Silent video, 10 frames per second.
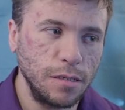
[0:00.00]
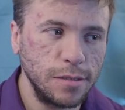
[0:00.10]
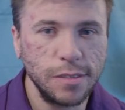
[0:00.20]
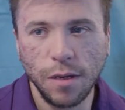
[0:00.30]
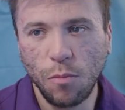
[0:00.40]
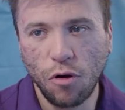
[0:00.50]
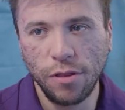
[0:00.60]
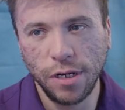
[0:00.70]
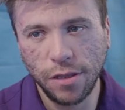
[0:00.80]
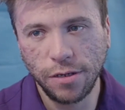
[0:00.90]
some
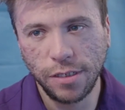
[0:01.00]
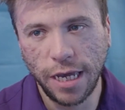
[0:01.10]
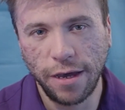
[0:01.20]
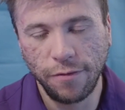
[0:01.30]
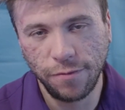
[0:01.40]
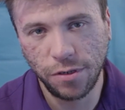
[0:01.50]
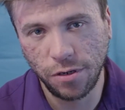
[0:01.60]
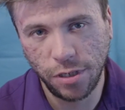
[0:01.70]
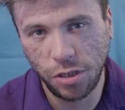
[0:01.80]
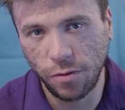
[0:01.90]
more than others, have
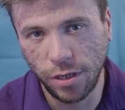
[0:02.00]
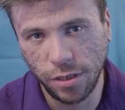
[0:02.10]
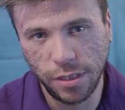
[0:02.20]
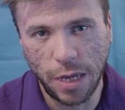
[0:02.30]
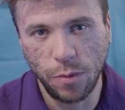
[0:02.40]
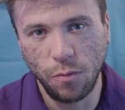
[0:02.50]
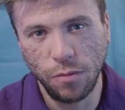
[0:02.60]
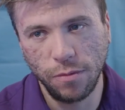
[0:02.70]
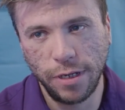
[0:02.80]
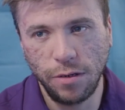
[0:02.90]
certain situations
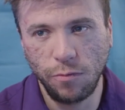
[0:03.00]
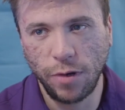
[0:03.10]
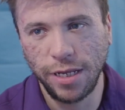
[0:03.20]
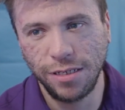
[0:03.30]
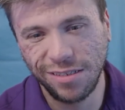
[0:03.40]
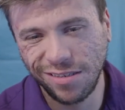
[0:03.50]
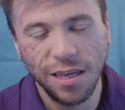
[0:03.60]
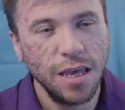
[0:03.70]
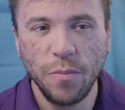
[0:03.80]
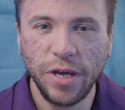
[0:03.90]
happen in ways,
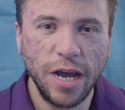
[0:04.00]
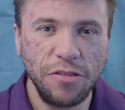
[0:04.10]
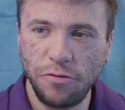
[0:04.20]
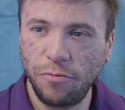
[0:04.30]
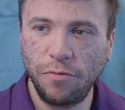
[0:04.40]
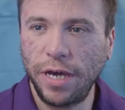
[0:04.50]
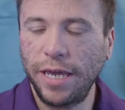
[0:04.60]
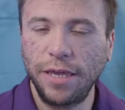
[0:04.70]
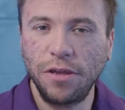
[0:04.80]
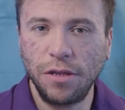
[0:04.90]
but either
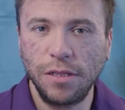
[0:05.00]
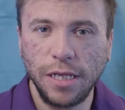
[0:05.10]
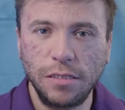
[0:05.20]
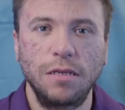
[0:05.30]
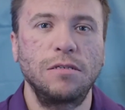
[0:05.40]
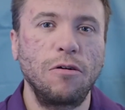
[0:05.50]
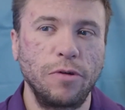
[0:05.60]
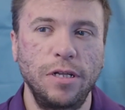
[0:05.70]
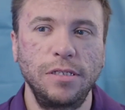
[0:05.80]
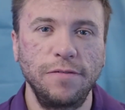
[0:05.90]
way, it's all
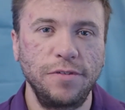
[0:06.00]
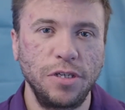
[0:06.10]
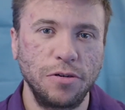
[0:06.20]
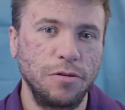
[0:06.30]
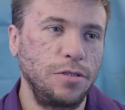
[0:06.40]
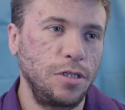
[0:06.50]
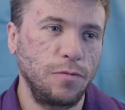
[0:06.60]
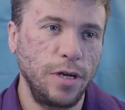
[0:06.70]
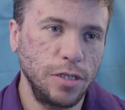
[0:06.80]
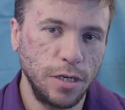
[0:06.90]
relative to your own
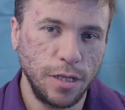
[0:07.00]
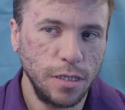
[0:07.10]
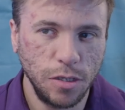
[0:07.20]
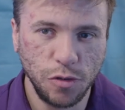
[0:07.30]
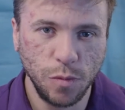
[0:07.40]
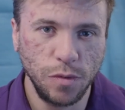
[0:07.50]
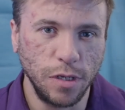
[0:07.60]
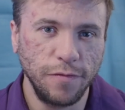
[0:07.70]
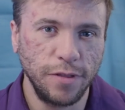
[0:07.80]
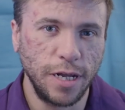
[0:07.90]
situation, and that's a true
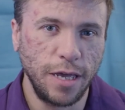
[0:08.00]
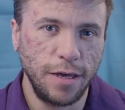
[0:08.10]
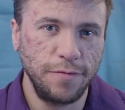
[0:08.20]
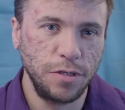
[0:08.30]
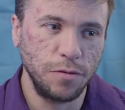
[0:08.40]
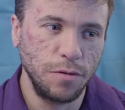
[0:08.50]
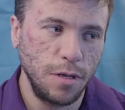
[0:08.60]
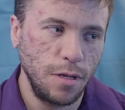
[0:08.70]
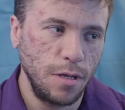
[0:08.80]
belief that I have. So